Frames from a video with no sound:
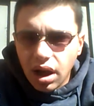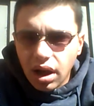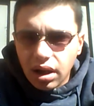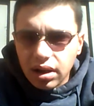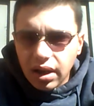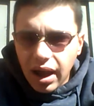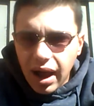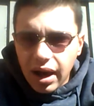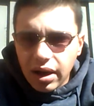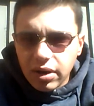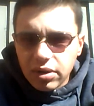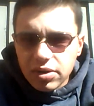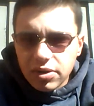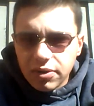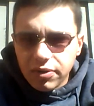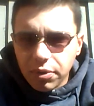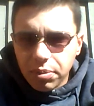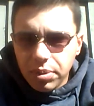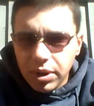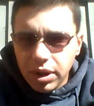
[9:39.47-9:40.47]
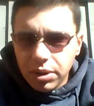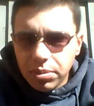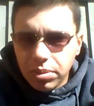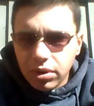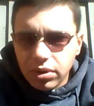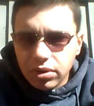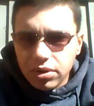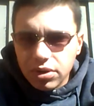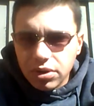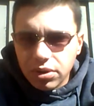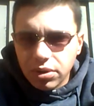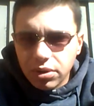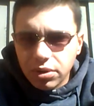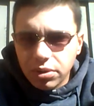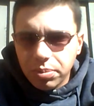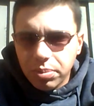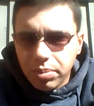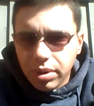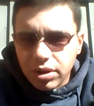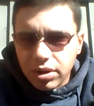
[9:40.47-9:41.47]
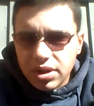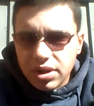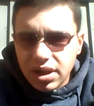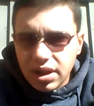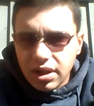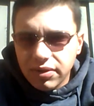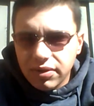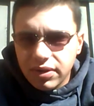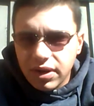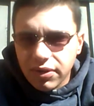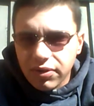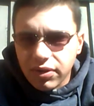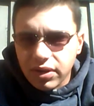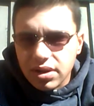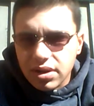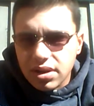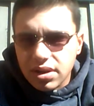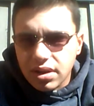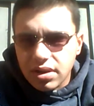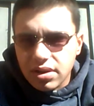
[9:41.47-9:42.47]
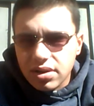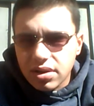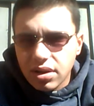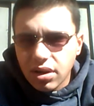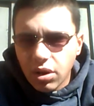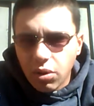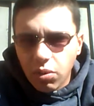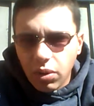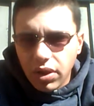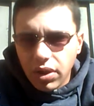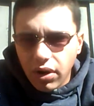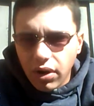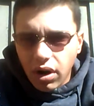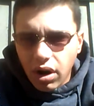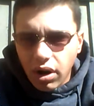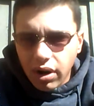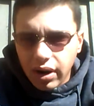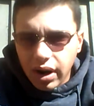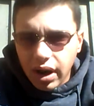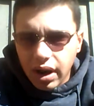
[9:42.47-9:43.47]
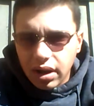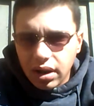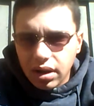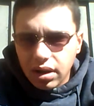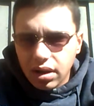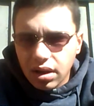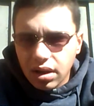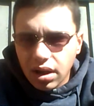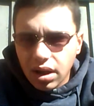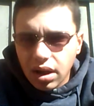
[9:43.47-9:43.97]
allows for people to perceive differences when there aren't any.